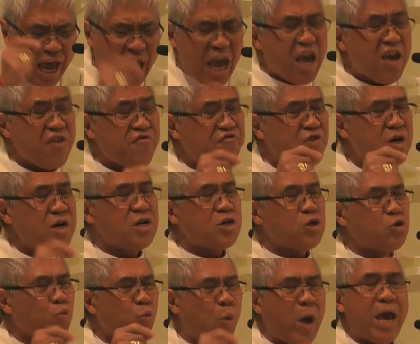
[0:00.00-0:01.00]
gave
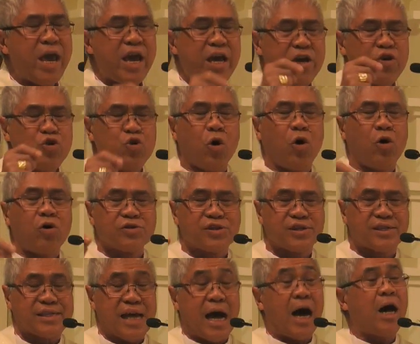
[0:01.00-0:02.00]
away your
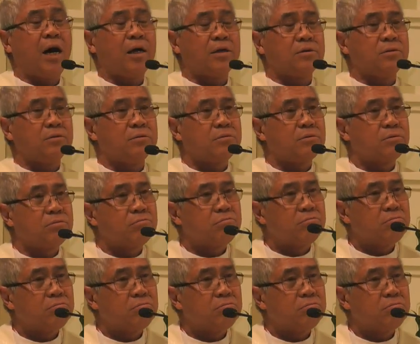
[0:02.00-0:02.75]
son.